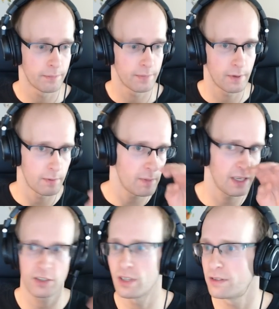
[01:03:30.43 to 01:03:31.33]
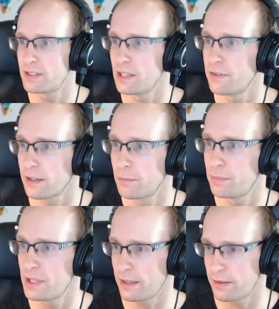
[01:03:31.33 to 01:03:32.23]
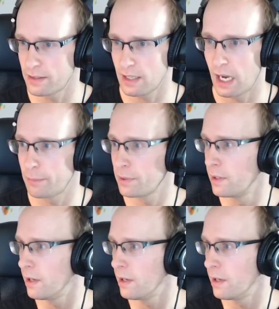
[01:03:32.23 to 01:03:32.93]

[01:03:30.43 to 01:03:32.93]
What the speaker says: Let me actually see if I can dig this up.